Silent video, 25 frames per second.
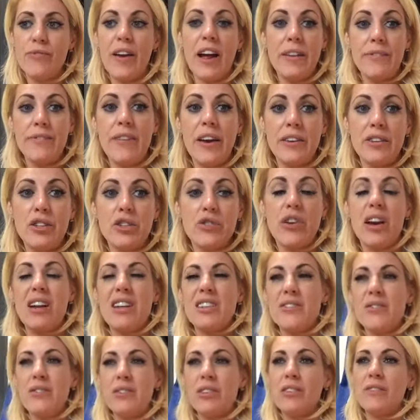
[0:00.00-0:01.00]
very
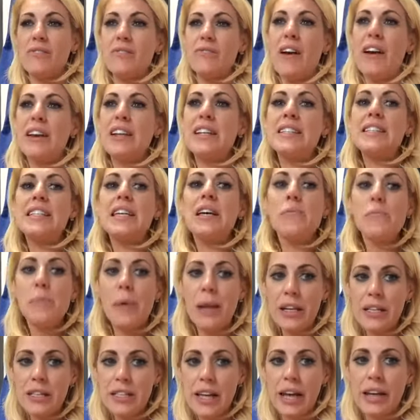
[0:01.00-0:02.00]
stressful and very
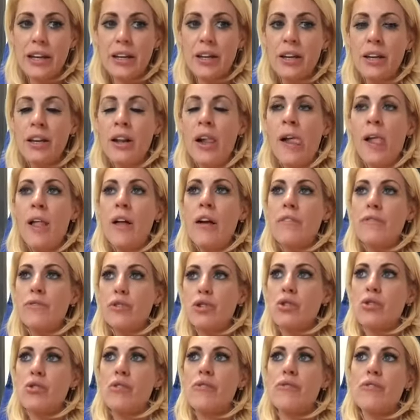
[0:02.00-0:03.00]
debilitating for
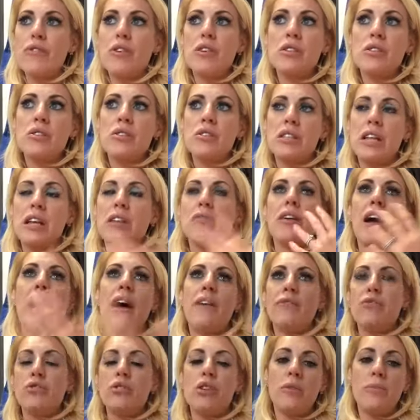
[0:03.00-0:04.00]
sufferers because they
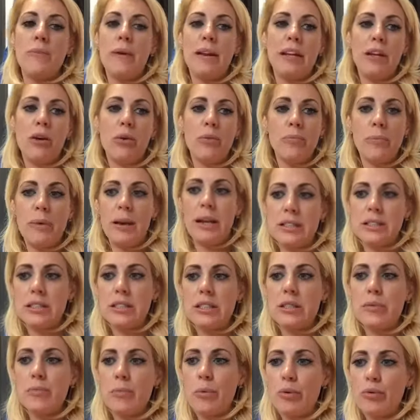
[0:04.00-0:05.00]
have so many
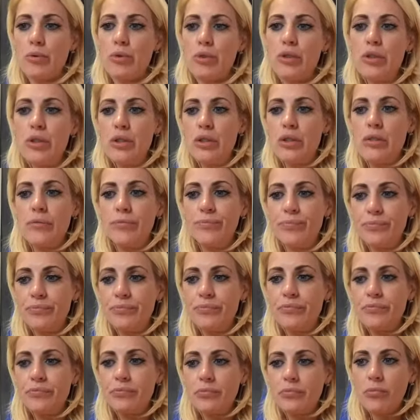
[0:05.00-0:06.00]
unpleasant emotions.
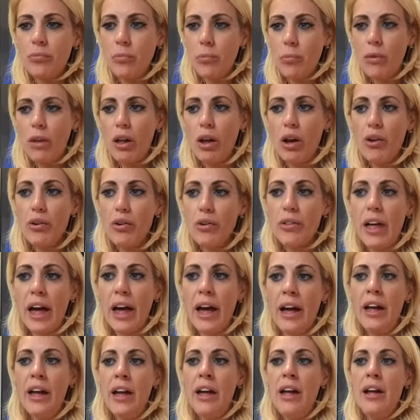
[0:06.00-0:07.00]

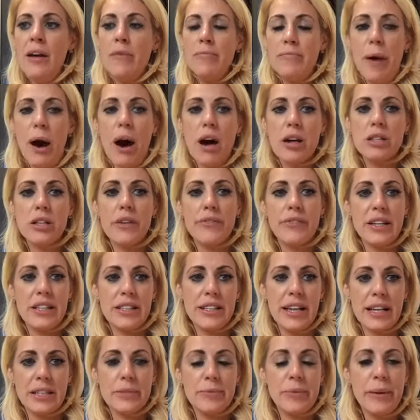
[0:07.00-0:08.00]
Another part of this
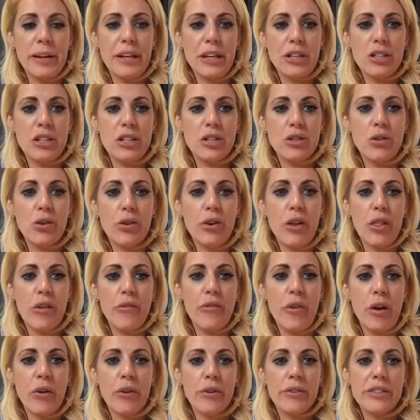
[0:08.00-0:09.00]
explanation is looking at the
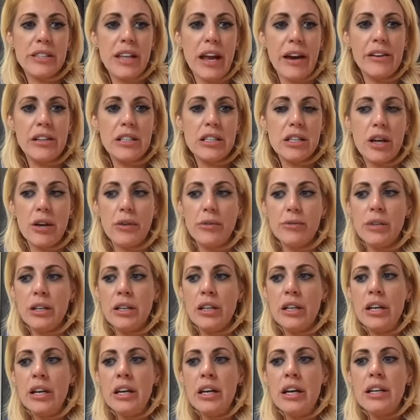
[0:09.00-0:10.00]
role of
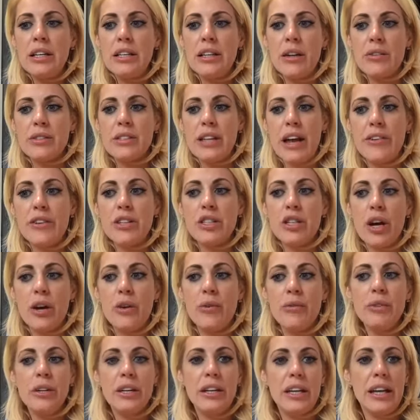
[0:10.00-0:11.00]
serotonin. Now,
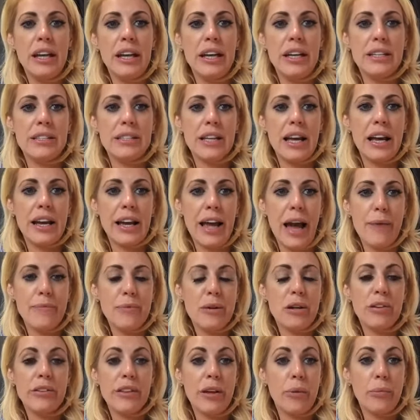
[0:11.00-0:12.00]
serotonin is a
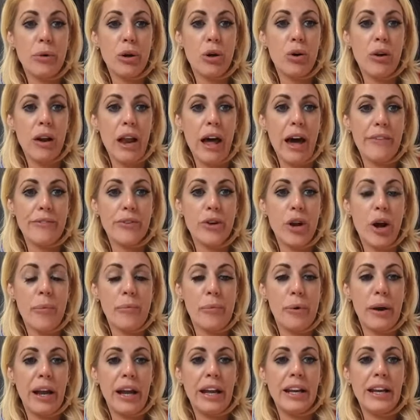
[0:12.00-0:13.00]
chemical that we all have in our
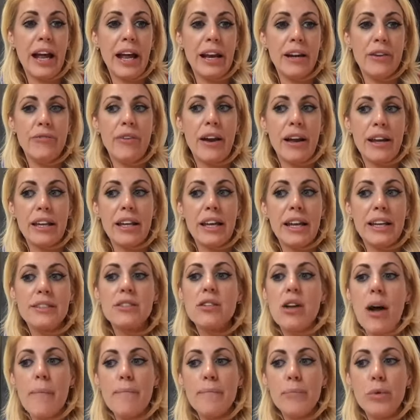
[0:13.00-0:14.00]
brain, and it
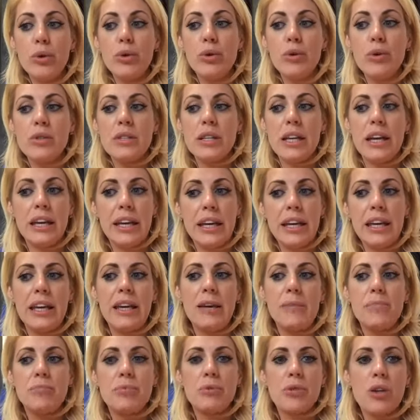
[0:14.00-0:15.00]
regulates our mood. It
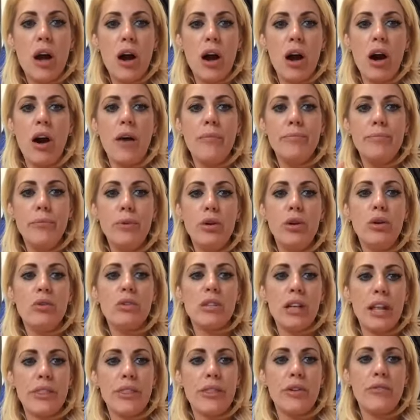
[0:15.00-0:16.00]
keeps our mood
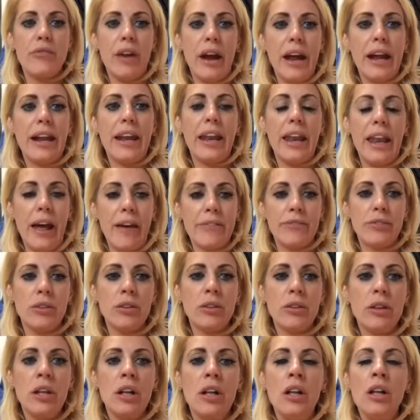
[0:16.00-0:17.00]
at the right
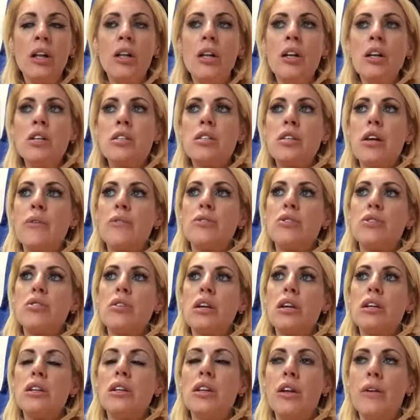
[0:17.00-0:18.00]
level. So,
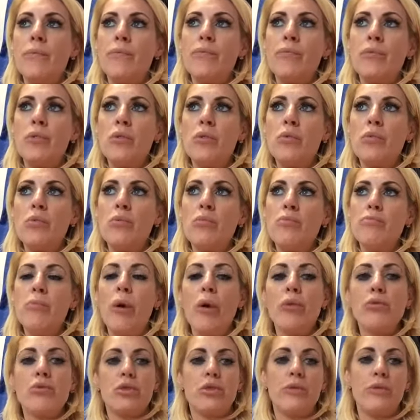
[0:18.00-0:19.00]

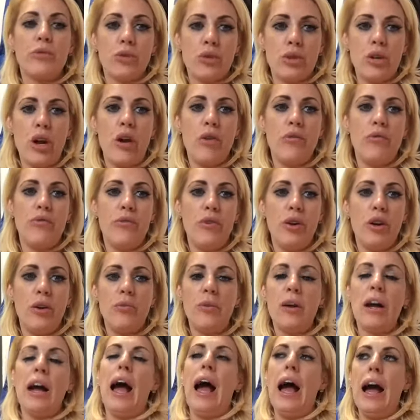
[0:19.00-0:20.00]
most of us go
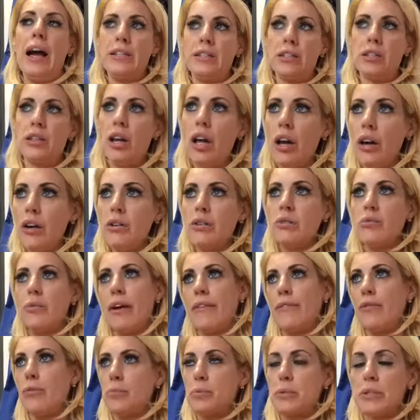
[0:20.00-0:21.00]
through highs and lows, we
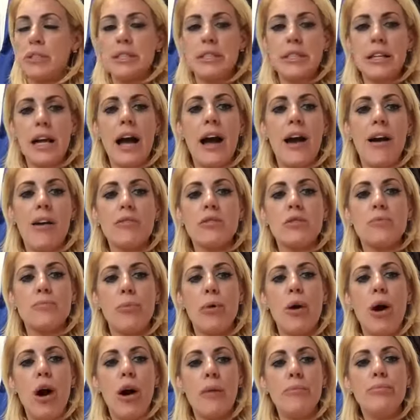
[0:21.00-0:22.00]
have ups and downs,
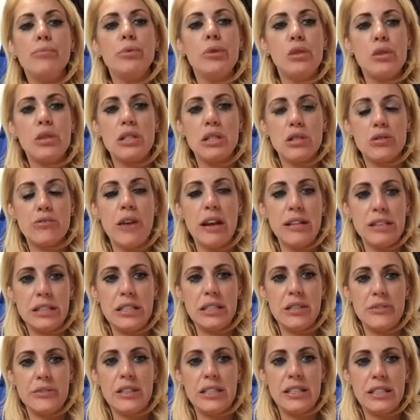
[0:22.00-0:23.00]
but our mood is
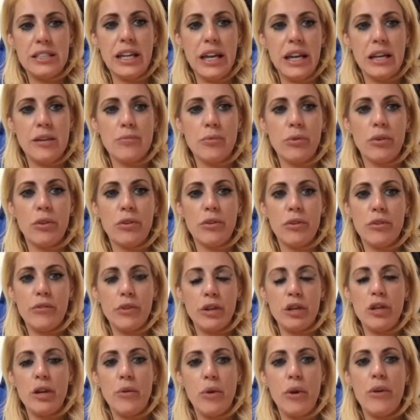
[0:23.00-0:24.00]
relatively stable,
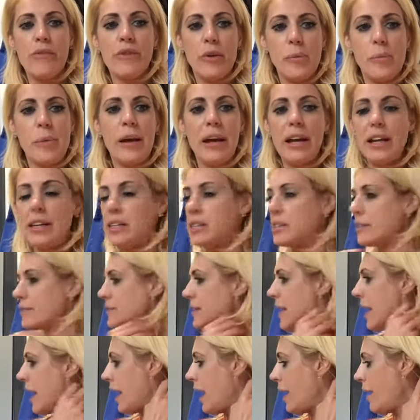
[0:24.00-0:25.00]
over a period of
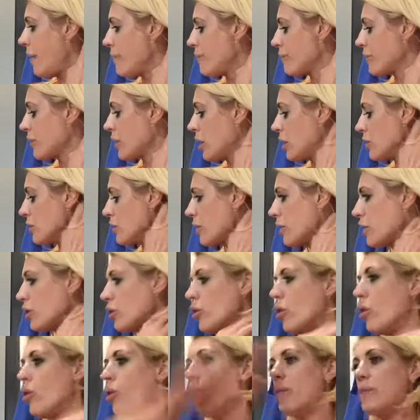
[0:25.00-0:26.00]
time. Not that
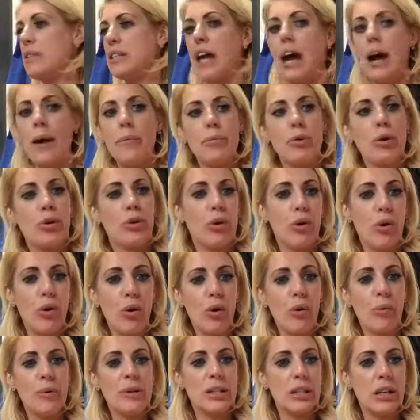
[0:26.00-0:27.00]
you're always happy or you're
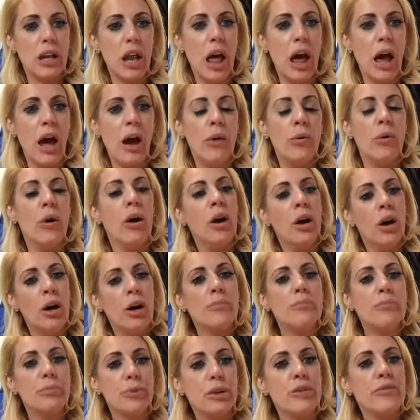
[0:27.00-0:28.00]
always low,
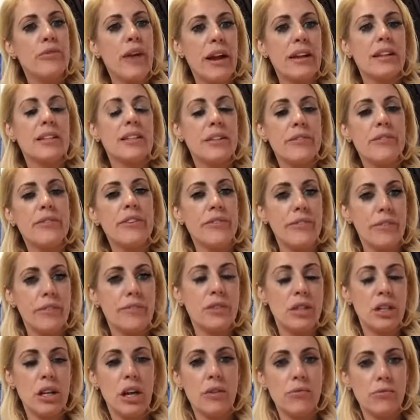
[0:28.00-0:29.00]
but you're relatively,
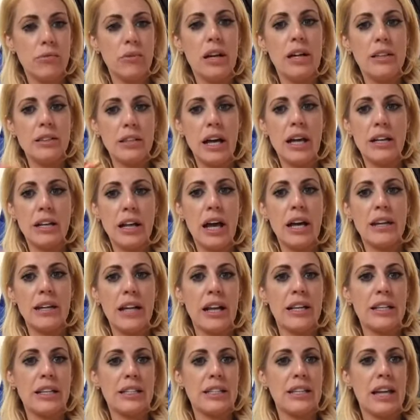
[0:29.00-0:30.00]
at
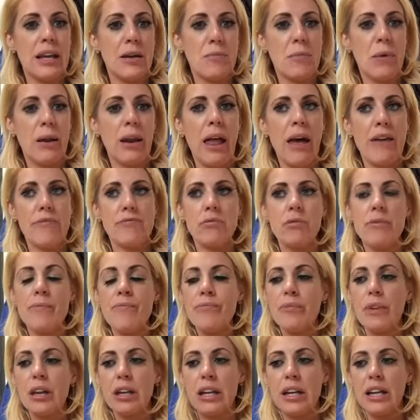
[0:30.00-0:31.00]
a stable level,
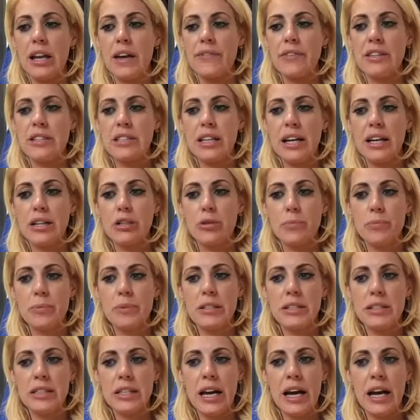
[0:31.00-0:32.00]
and you'll have your slight ups
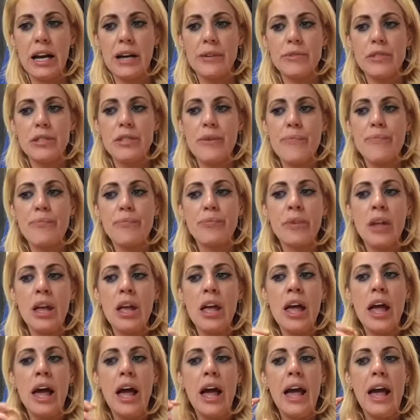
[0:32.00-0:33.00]
and downs.
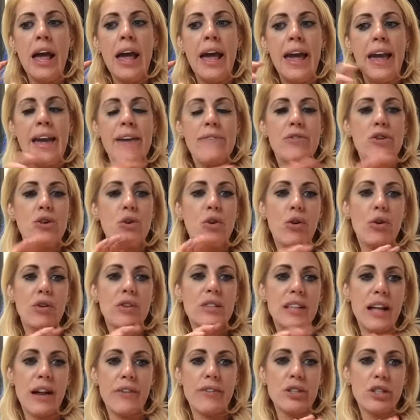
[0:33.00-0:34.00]
If your
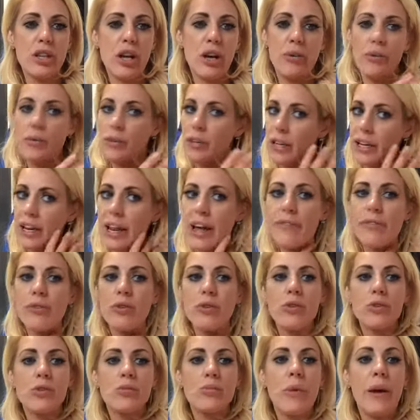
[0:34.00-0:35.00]
serotonin
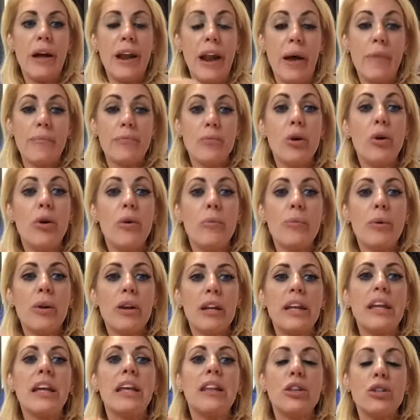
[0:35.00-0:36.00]
levels were abnormal,
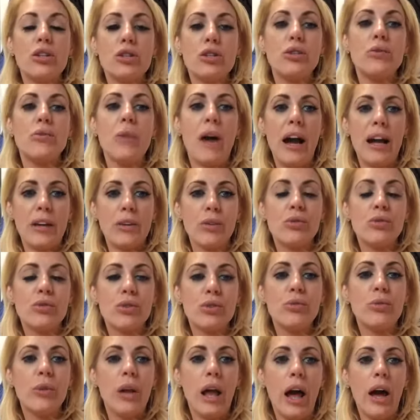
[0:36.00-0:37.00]
either too high or
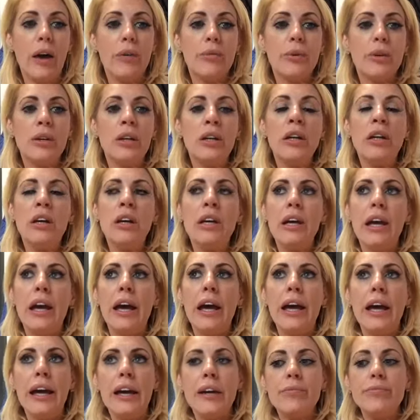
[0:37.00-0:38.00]
too low,
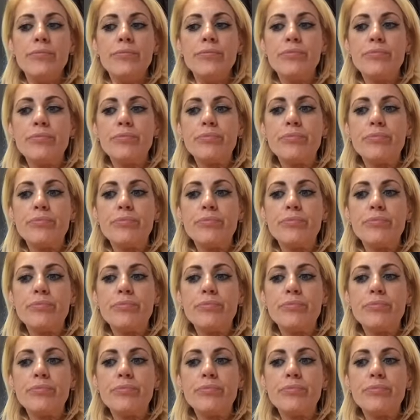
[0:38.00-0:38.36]
you